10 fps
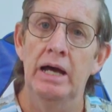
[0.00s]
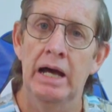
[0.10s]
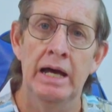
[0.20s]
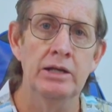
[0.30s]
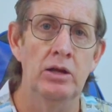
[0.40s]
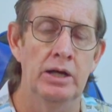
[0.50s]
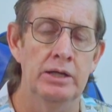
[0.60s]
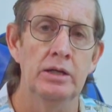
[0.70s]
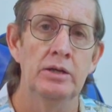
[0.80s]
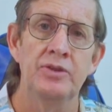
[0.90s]
unlike
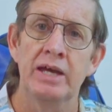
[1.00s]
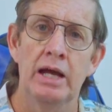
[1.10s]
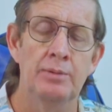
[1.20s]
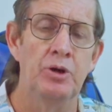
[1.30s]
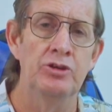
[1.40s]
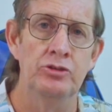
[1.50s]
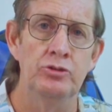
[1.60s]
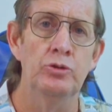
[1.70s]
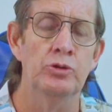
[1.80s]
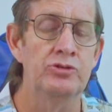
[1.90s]
the calibration
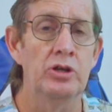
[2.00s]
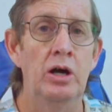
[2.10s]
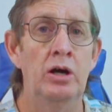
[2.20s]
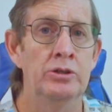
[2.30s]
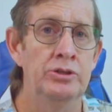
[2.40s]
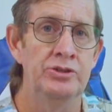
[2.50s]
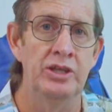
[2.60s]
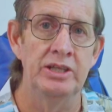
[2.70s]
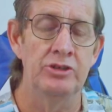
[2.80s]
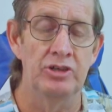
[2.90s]
tools on the
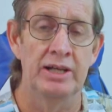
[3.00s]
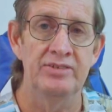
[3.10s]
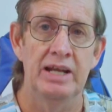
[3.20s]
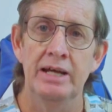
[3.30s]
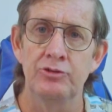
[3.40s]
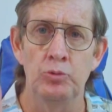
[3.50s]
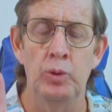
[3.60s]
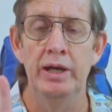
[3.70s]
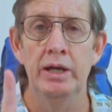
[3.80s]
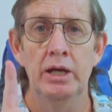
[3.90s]
digital SLRs
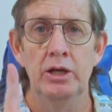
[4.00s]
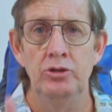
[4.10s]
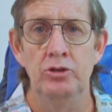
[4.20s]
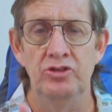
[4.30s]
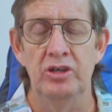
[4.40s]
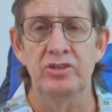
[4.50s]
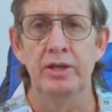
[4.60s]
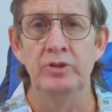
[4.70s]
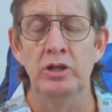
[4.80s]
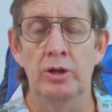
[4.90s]
where you're just
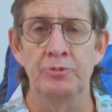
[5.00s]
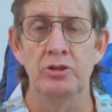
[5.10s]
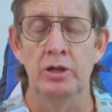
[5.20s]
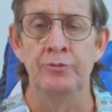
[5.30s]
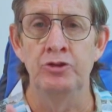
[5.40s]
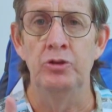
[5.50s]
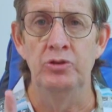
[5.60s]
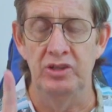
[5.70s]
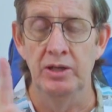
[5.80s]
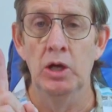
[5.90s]
given the option of
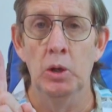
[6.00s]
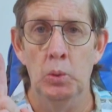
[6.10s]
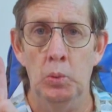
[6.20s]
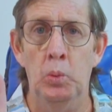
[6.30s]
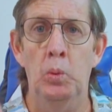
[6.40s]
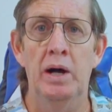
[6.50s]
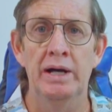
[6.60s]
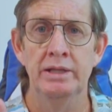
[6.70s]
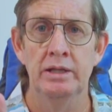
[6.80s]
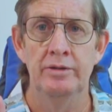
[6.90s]
choosing
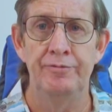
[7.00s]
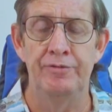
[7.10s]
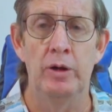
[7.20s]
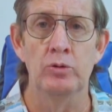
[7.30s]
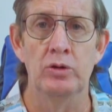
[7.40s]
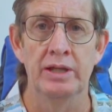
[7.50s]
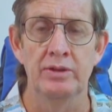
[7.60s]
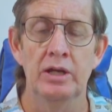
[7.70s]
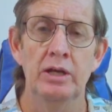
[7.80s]
one focal length.